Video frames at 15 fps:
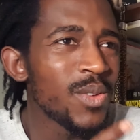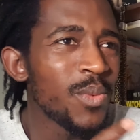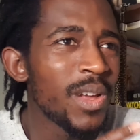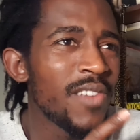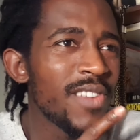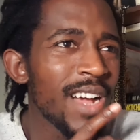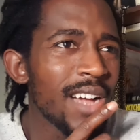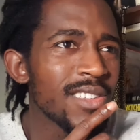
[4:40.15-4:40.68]

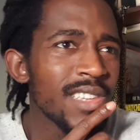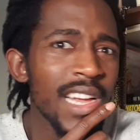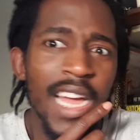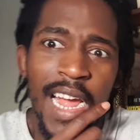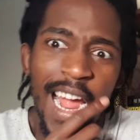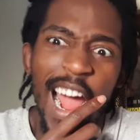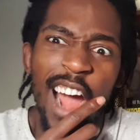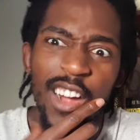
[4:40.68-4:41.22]
One of the guys was like,
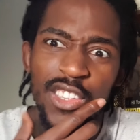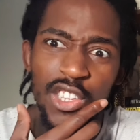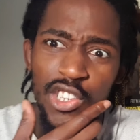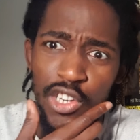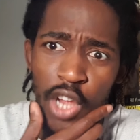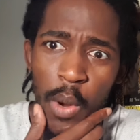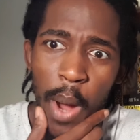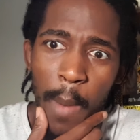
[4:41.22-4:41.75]
how did
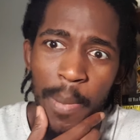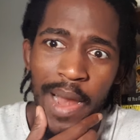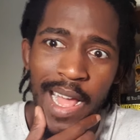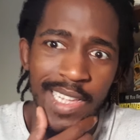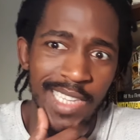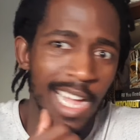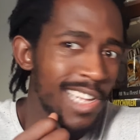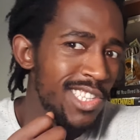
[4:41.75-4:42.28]
you know our
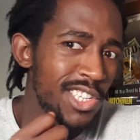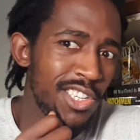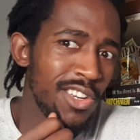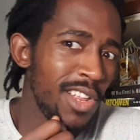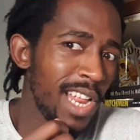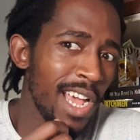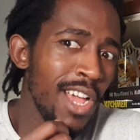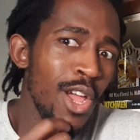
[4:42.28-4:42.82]
plans? How did you
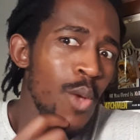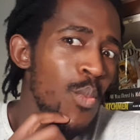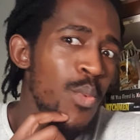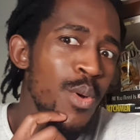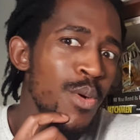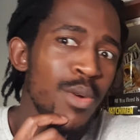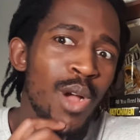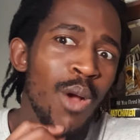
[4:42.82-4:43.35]
know that
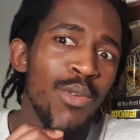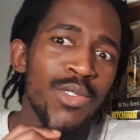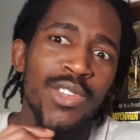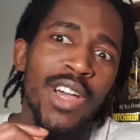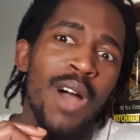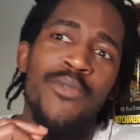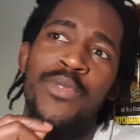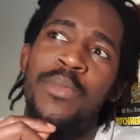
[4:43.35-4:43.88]
we were going
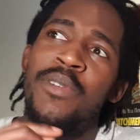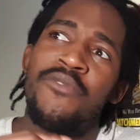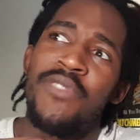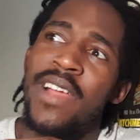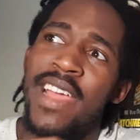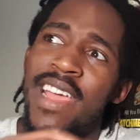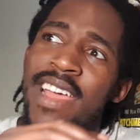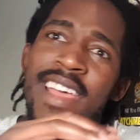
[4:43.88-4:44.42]
to come from the
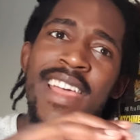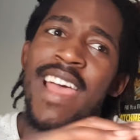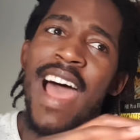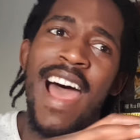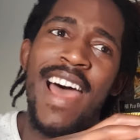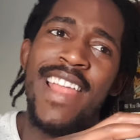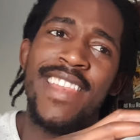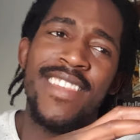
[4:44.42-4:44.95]
rear?
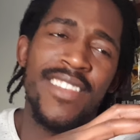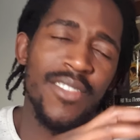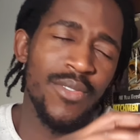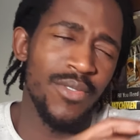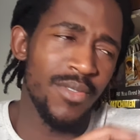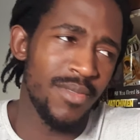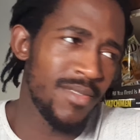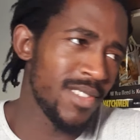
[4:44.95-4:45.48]
And
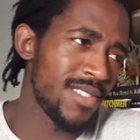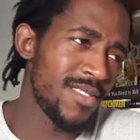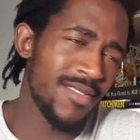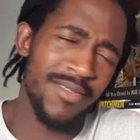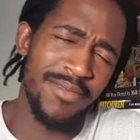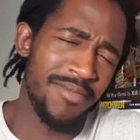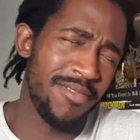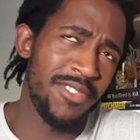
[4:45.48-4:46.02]
oh,
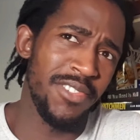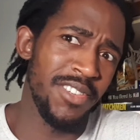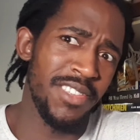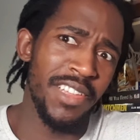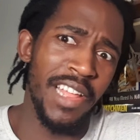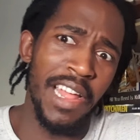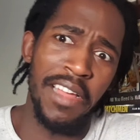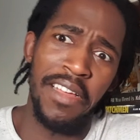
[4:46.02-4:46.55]
shouldn't
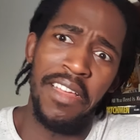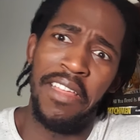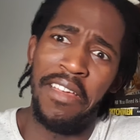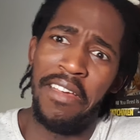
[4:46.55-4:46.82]
say that.